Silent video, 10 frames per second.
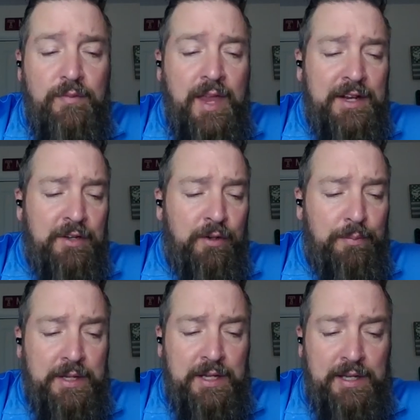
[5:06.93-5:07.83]
and he'll
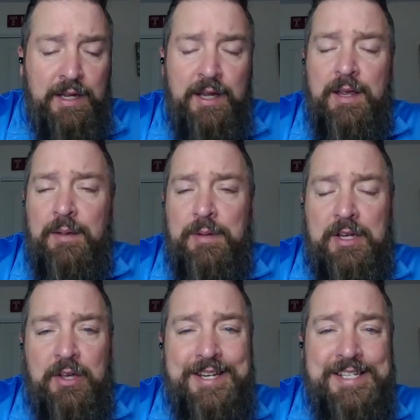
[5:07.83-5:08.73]
be good.